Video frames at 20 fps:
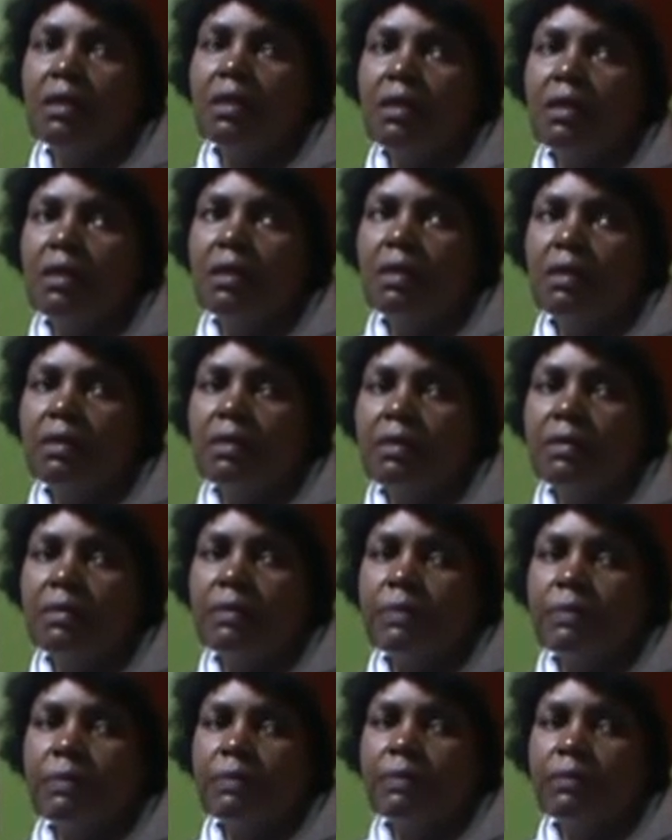
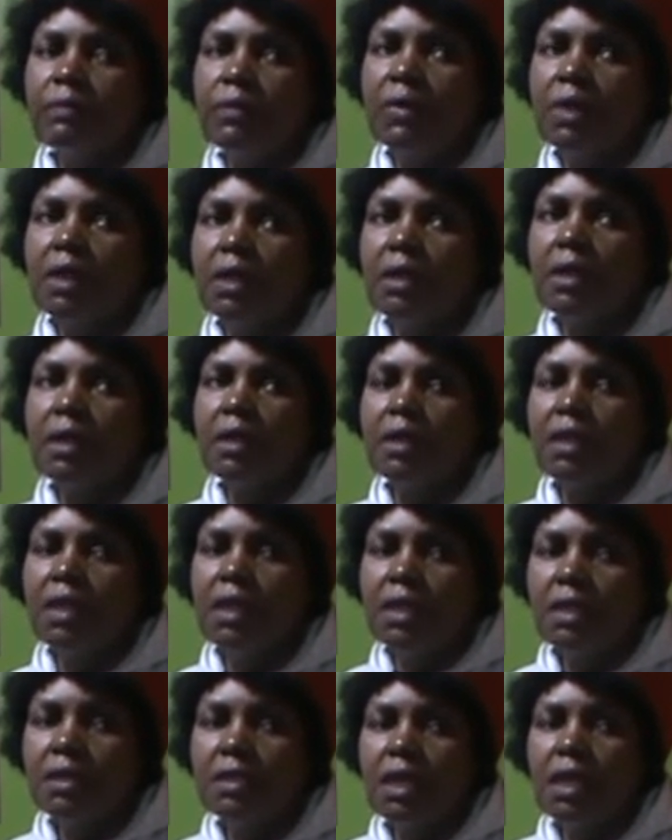um,
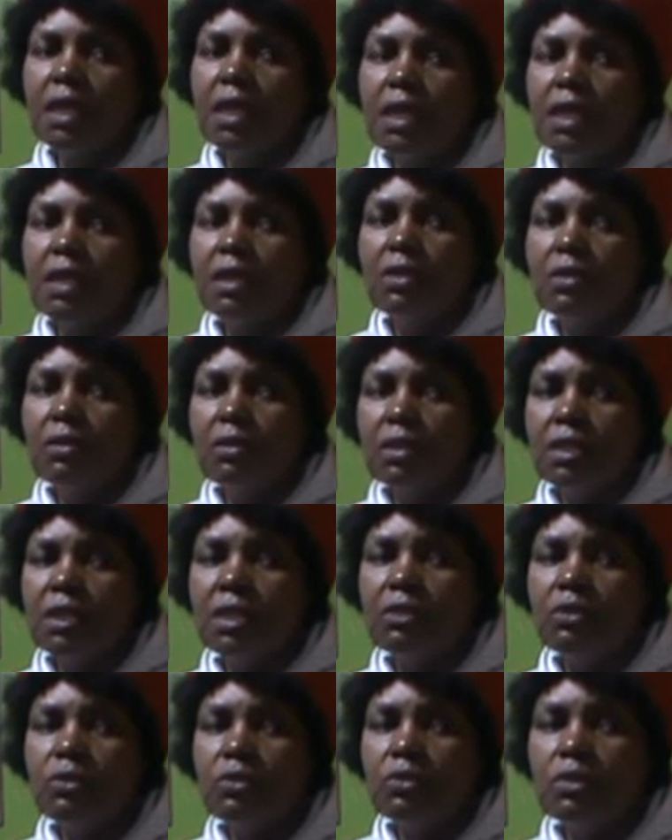guys, I, I thought I
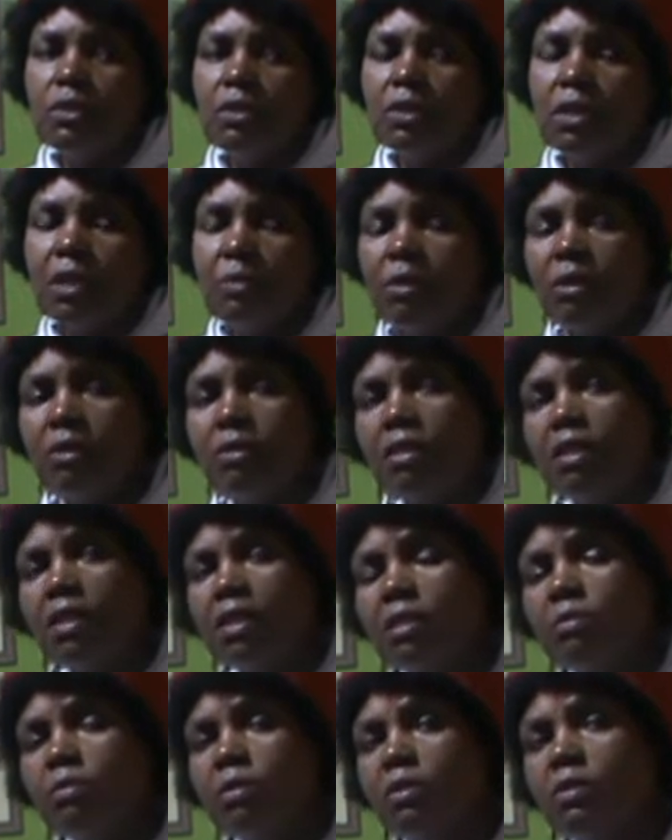should talk about
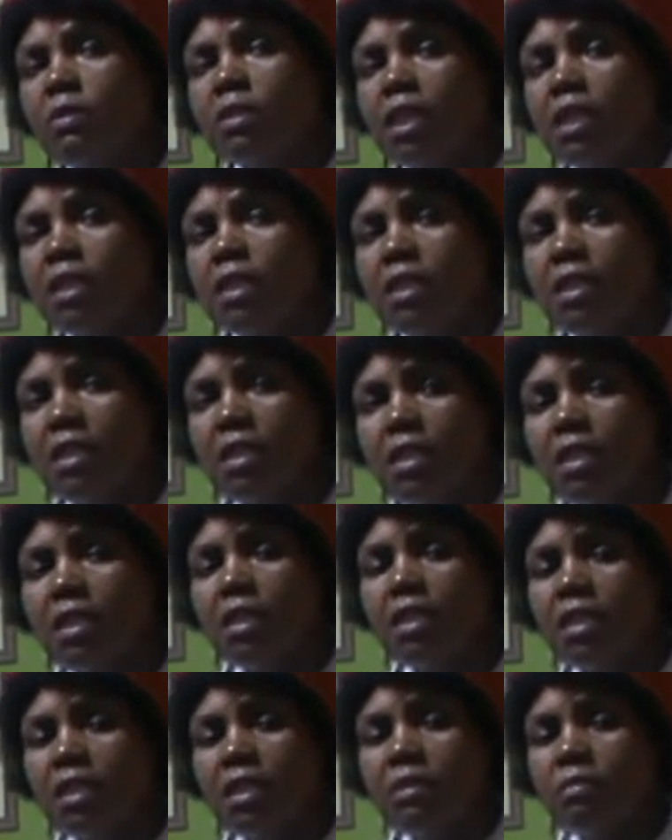this because I didn't
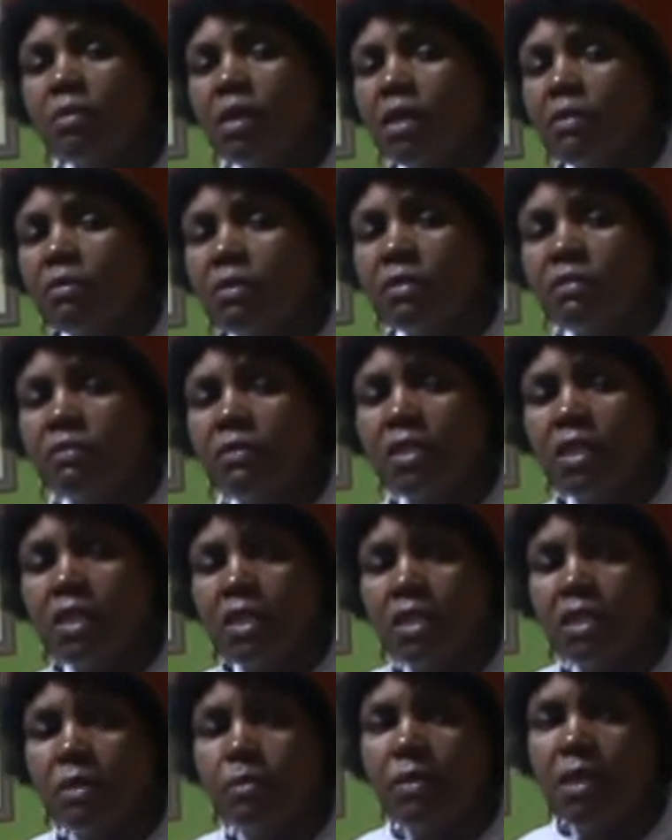think this man was very
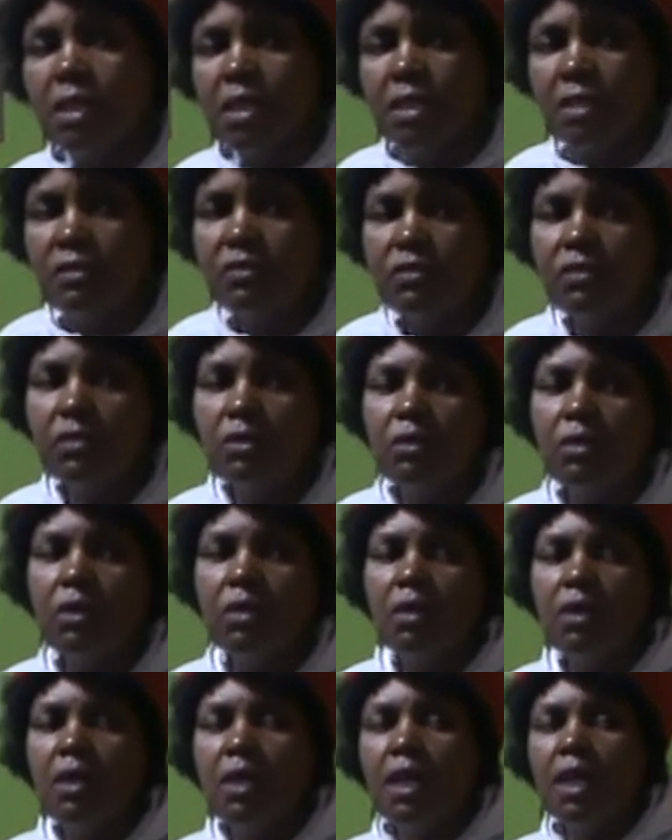respectful.
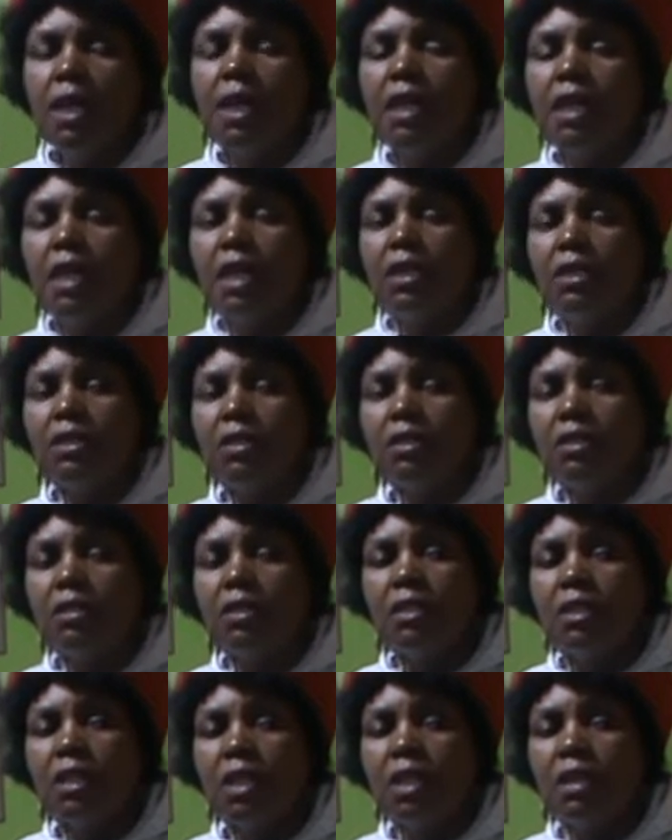And I
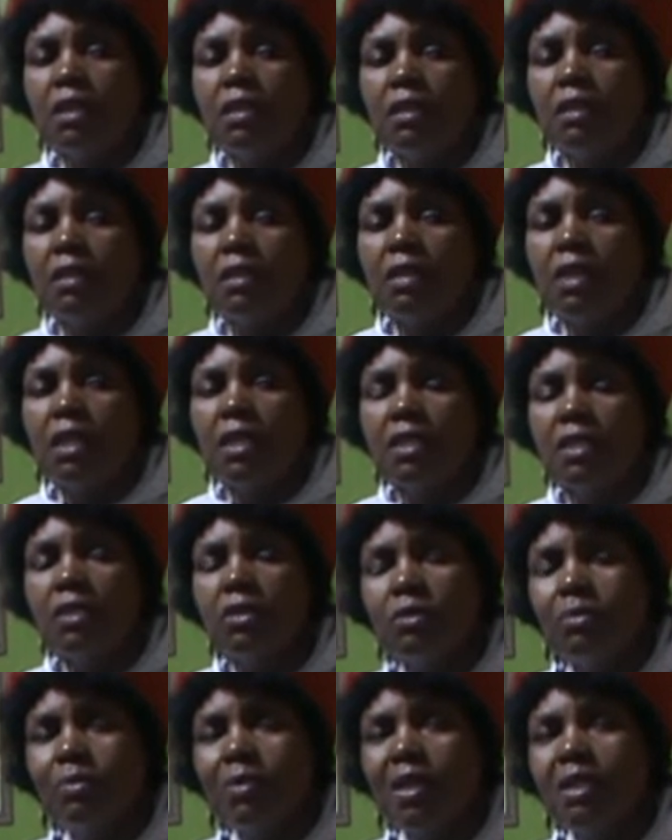thought uh, as
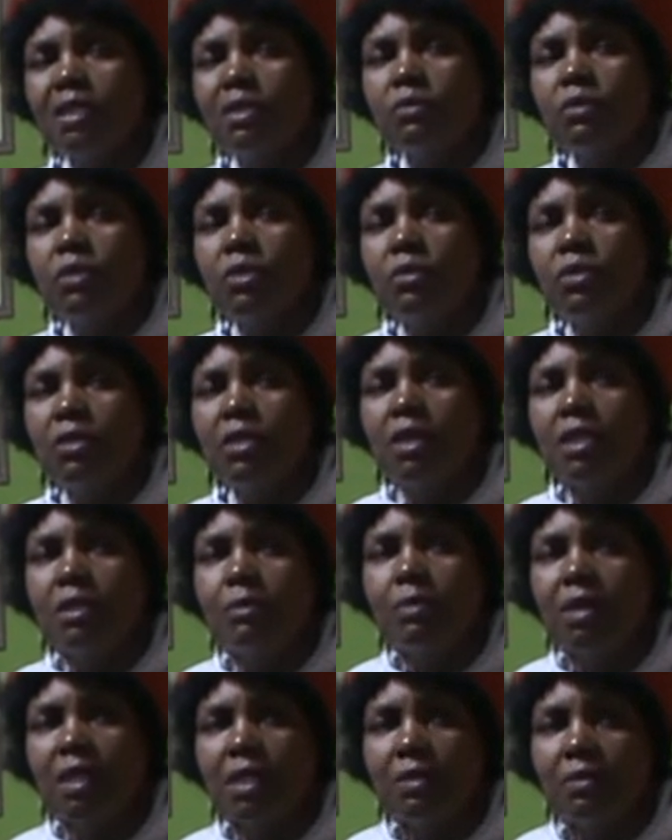humans we should
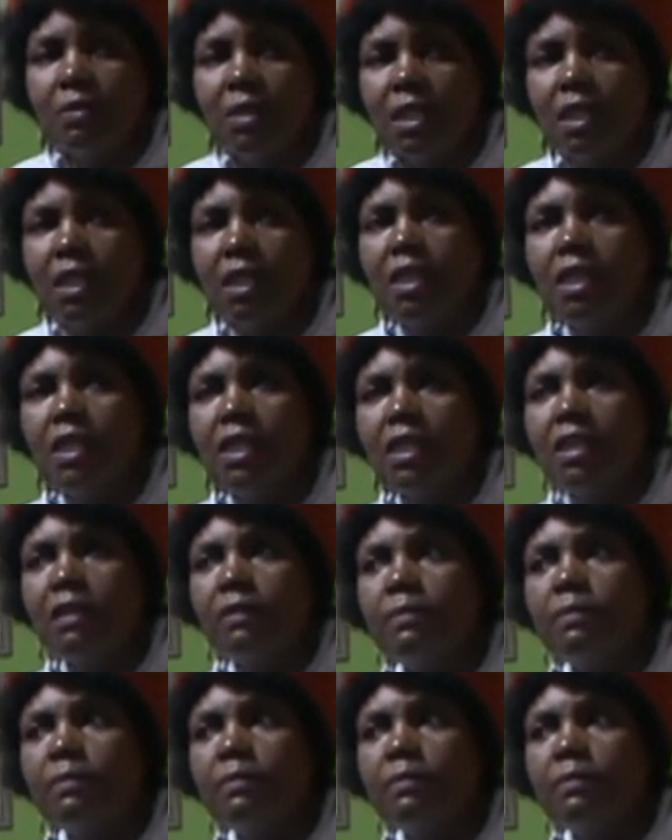respect one another.